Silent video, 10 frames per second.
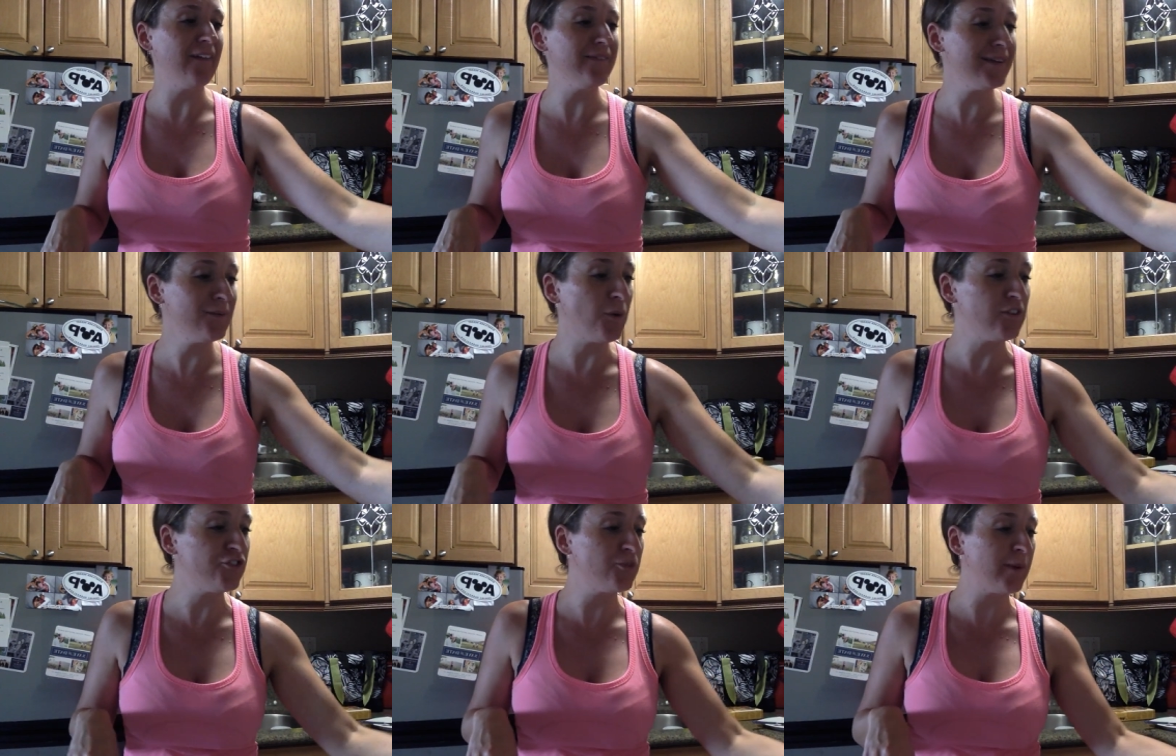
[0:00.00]
And then
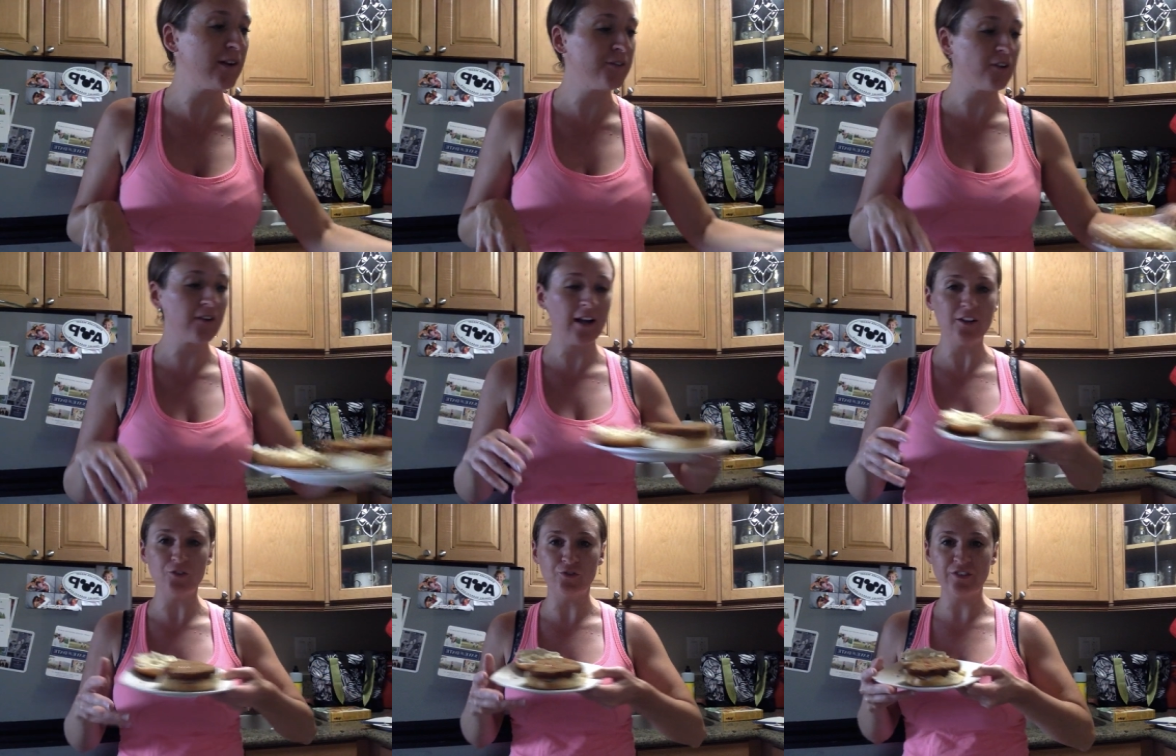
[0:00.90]
once your bagel's all
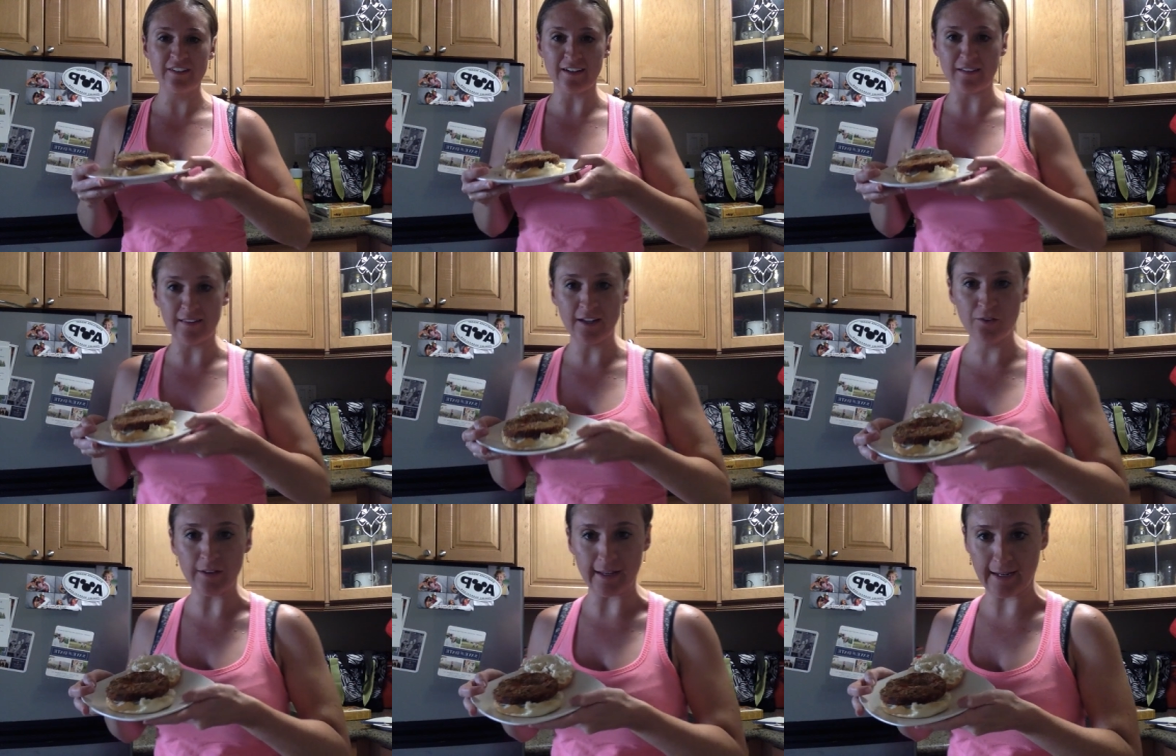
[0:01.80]
cut, you're just going to
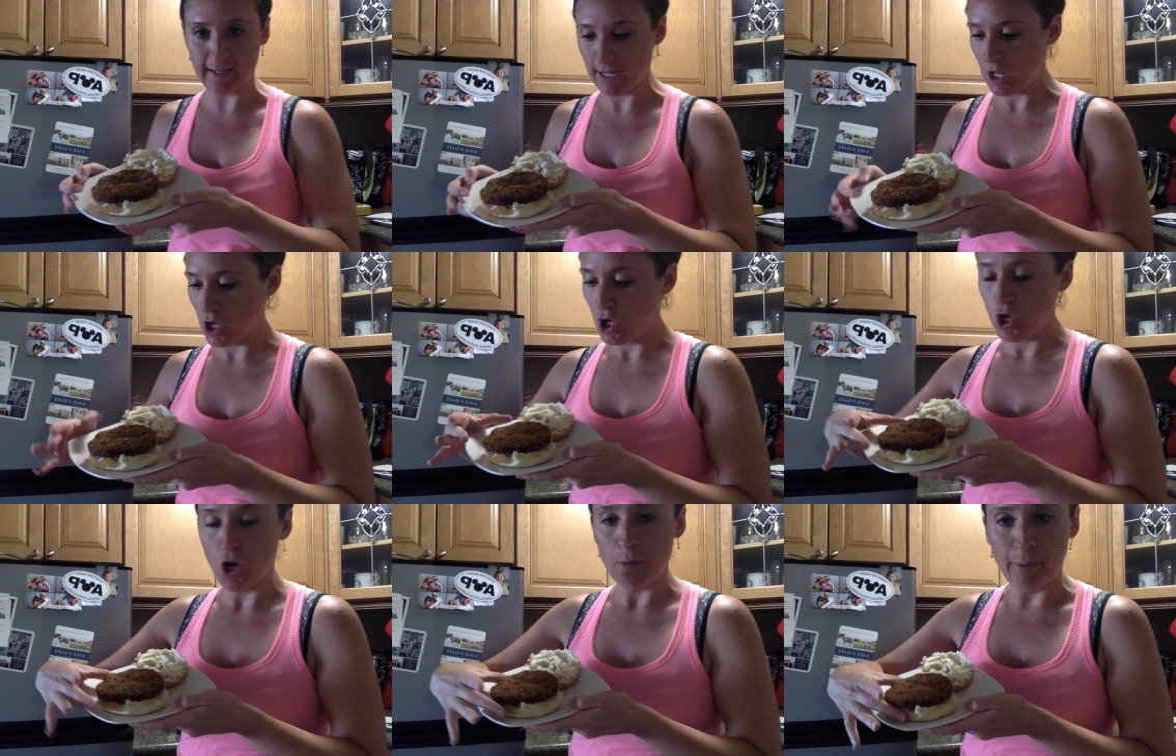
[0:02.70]
literally
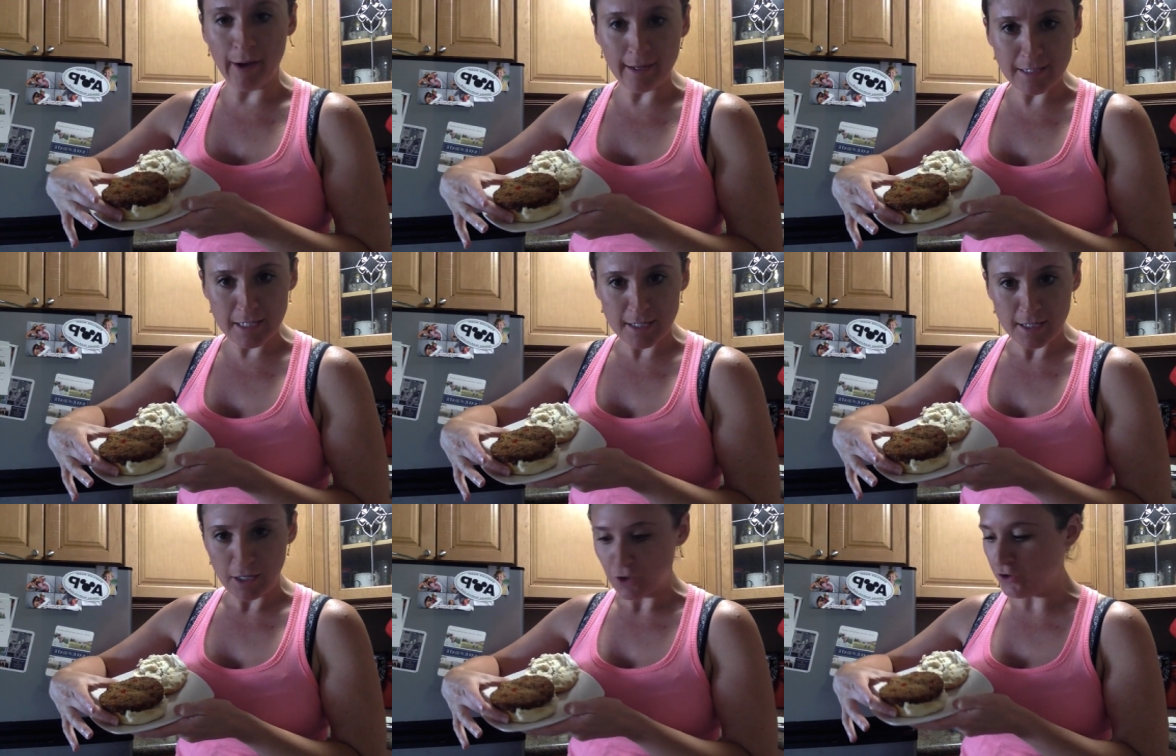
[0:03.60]
Put
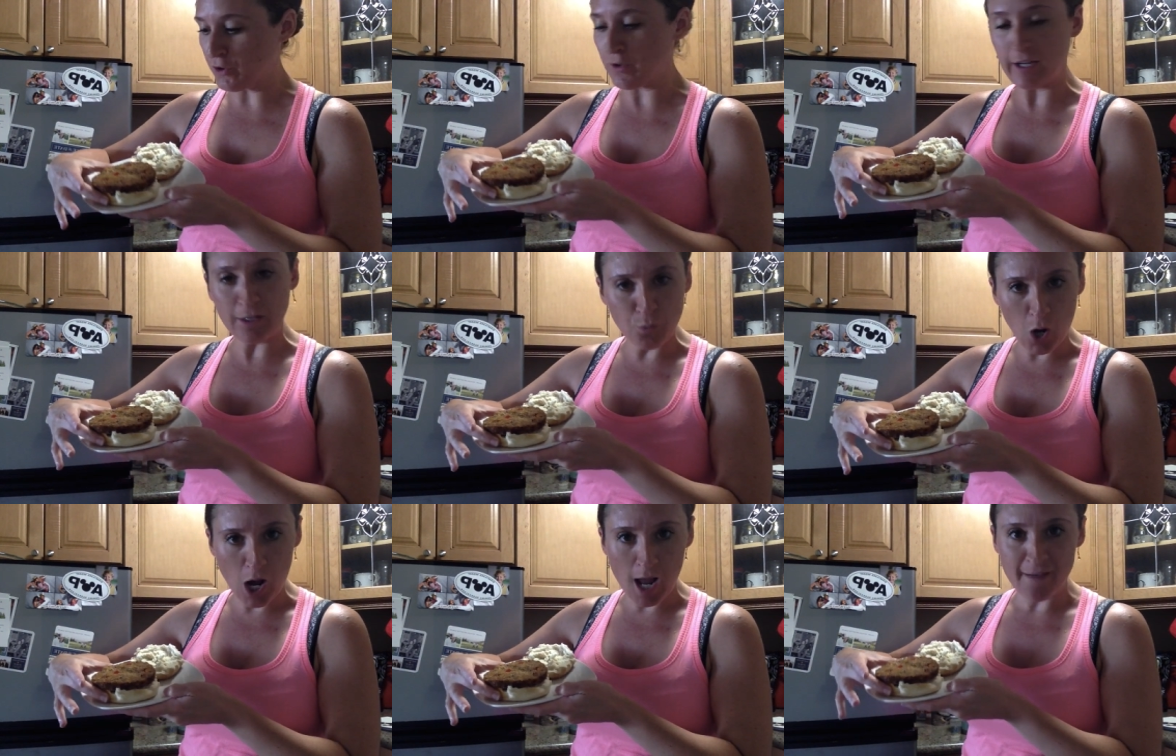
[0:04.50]
your
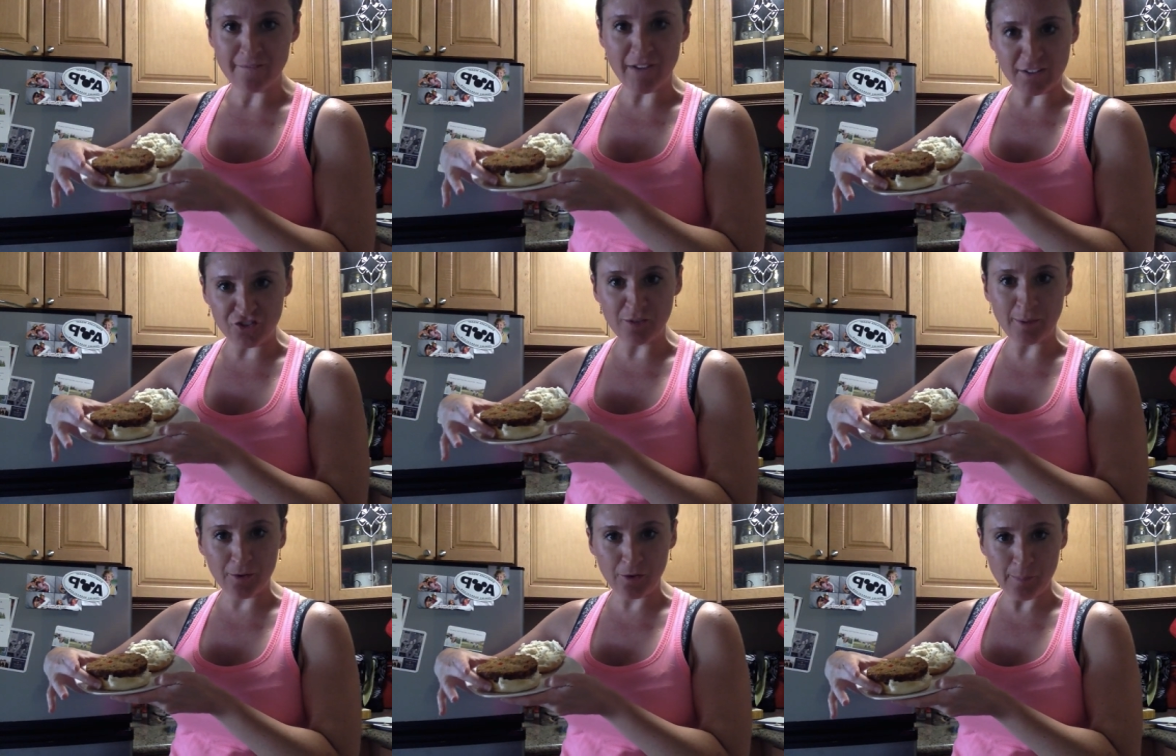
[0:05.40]
quinoa veggie
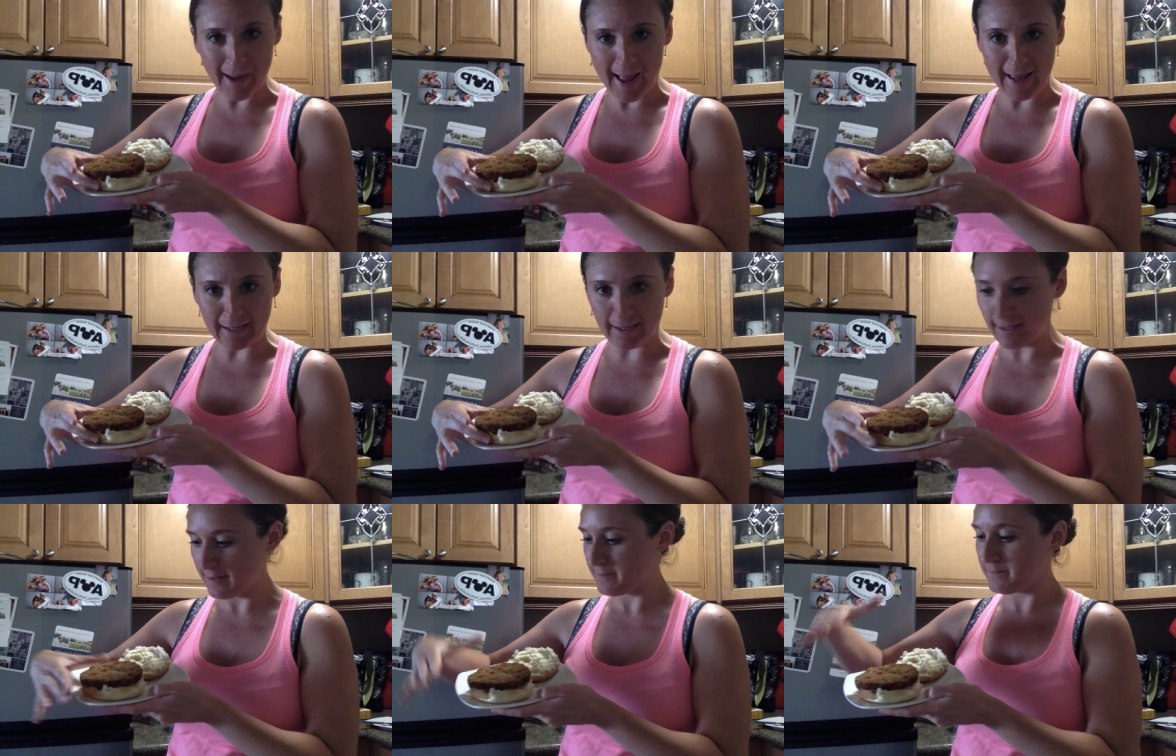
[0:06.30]
burger
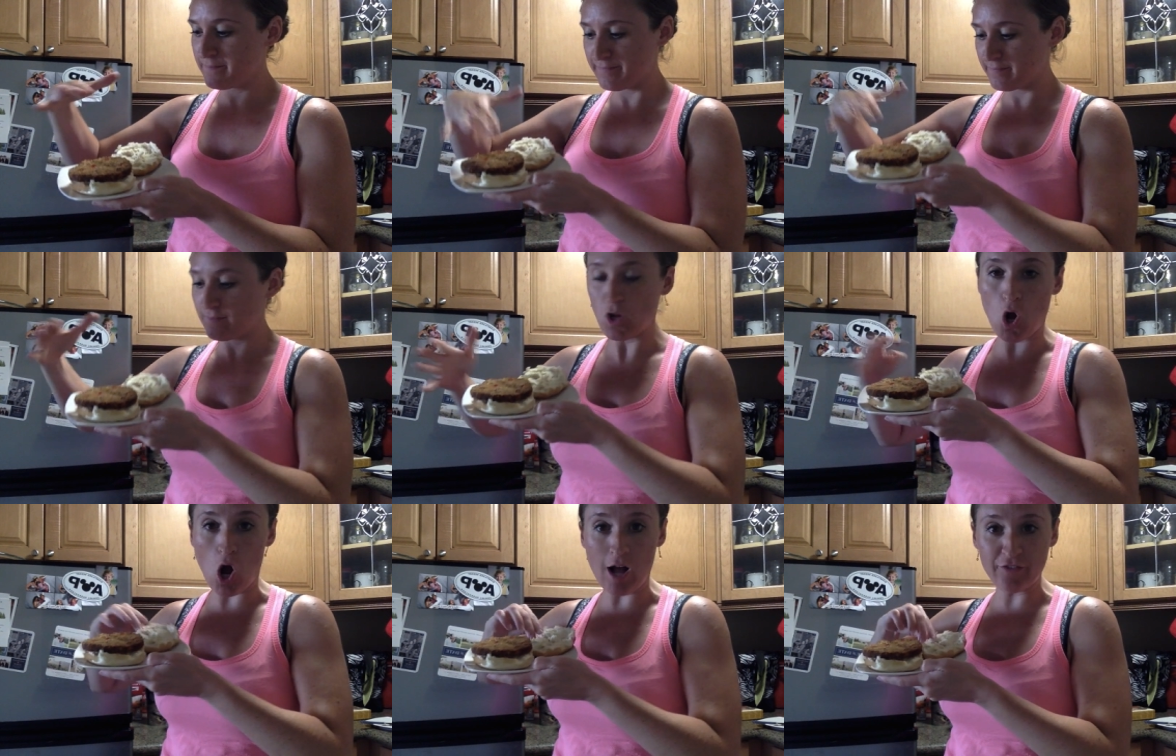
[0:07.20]
patty
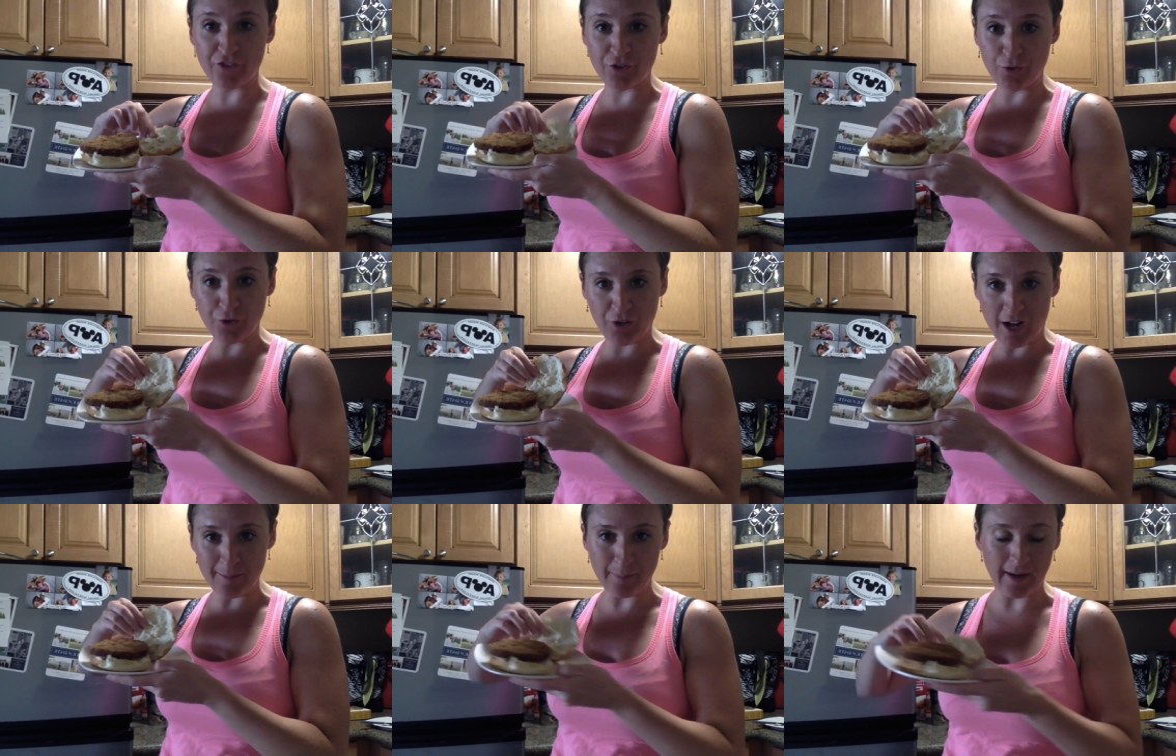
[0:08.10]
onto your
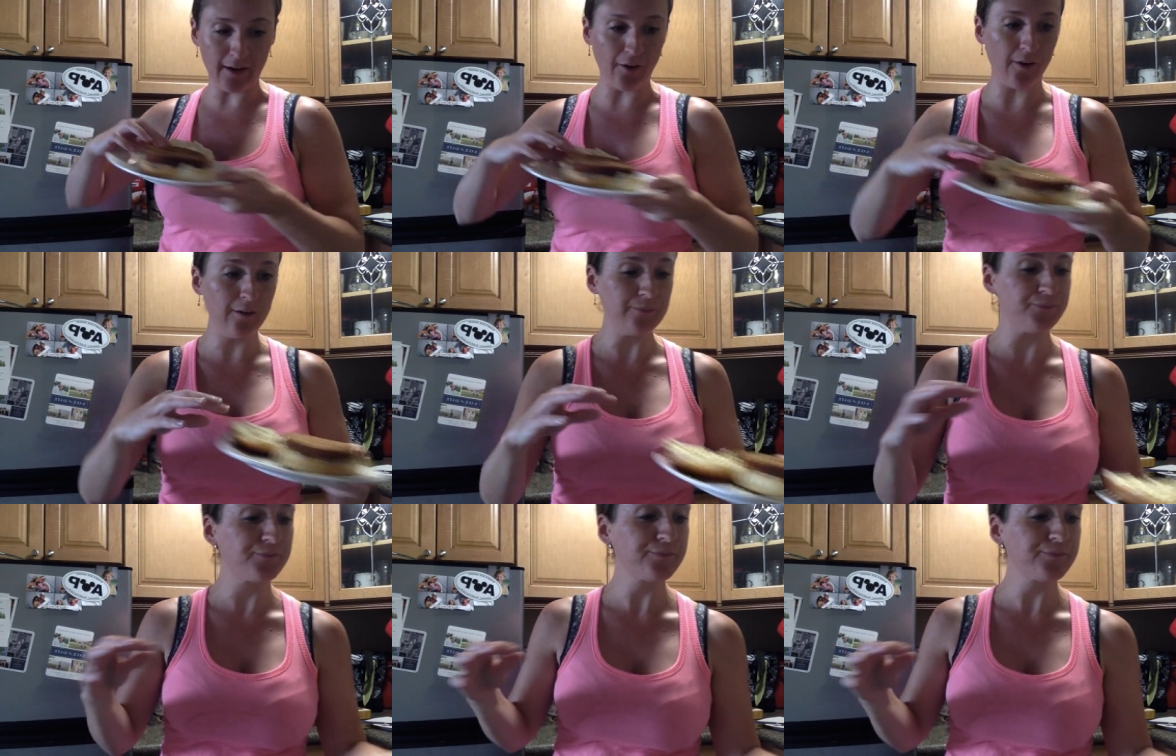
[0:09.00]
cut bagel.